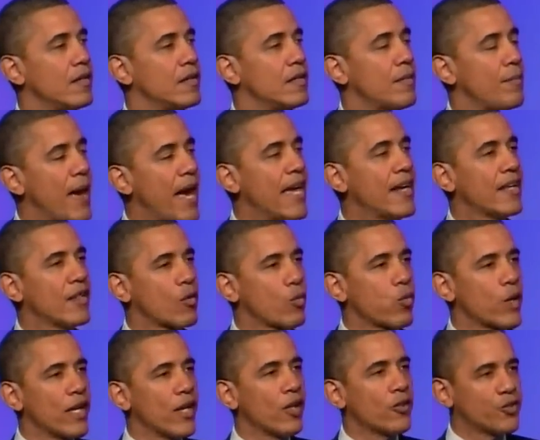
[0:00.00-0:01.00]
demanding the
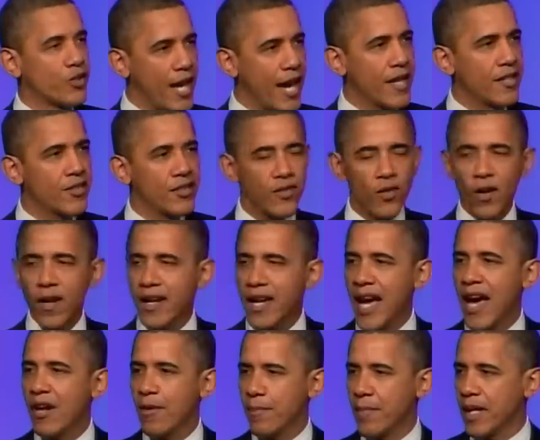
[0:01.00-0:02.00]
real changes or
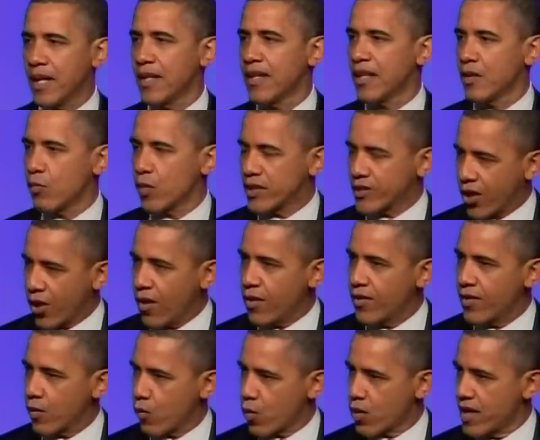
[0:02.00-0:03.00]
accountability in
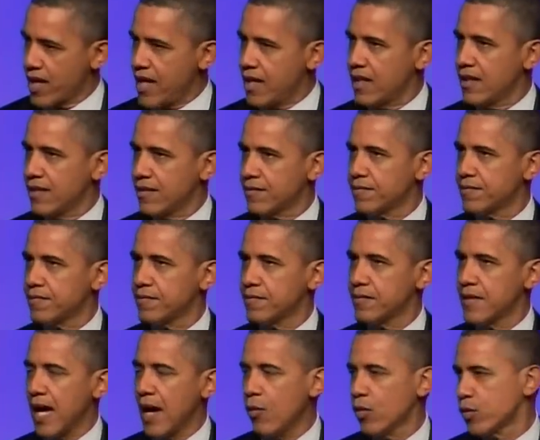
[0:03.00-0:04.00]
return that were needed.
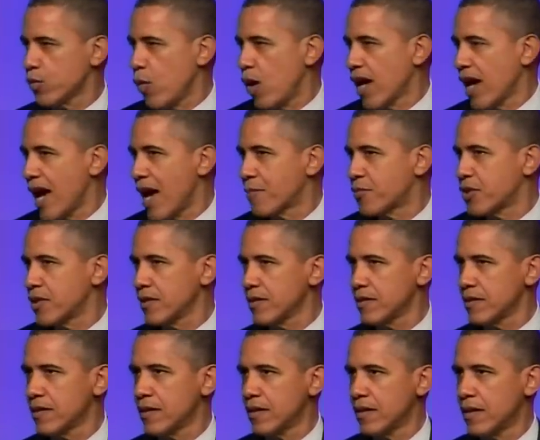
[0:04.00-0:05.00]
That was one option.
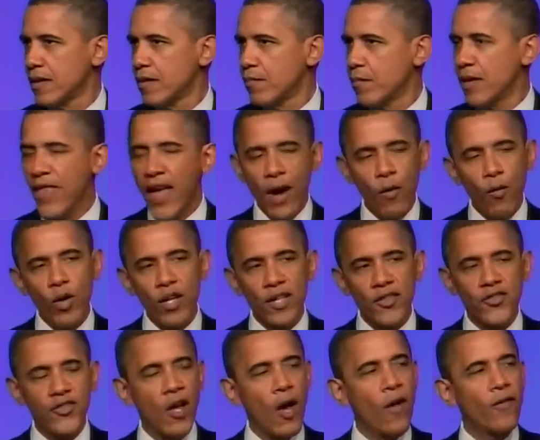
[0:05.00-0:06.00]
But that wouldn't
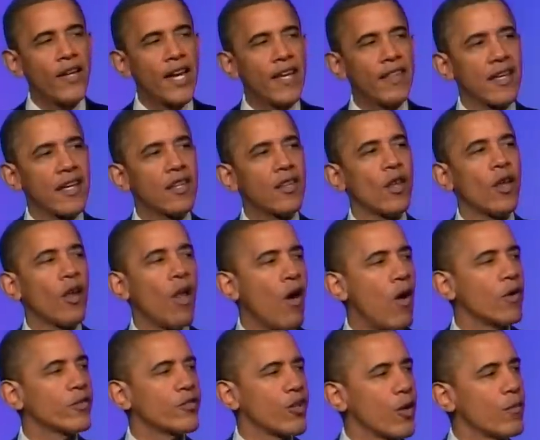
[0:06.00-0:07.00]
have solved anything in the
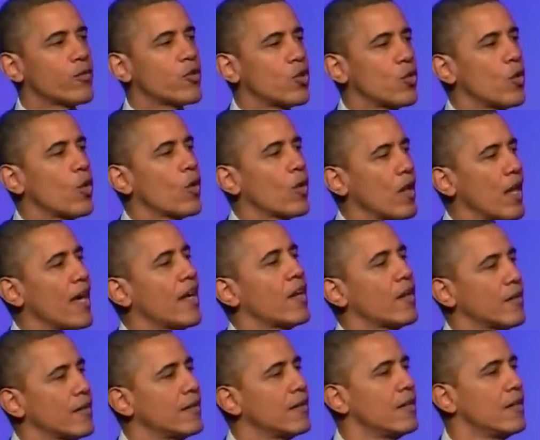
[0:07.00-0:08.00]
long term. Sooner or
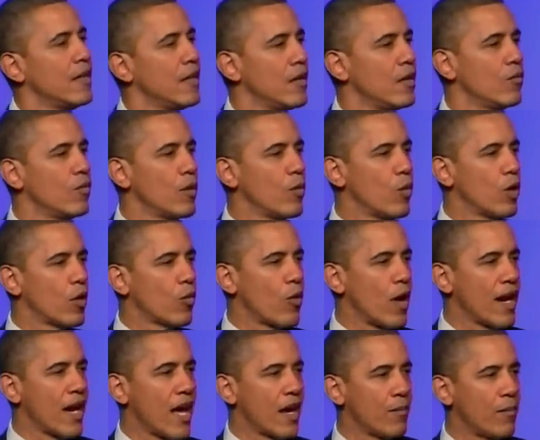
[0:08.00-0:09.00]
later, we would have
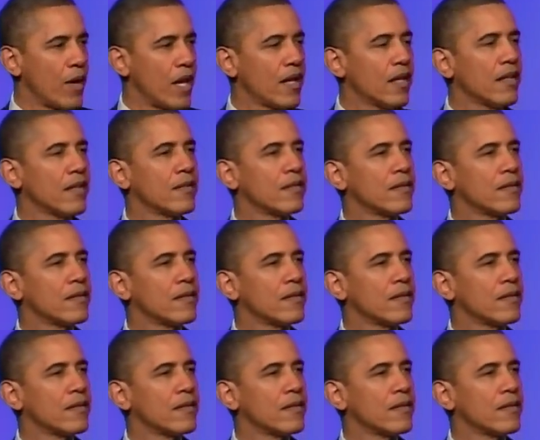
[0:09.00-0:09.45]
run out of money.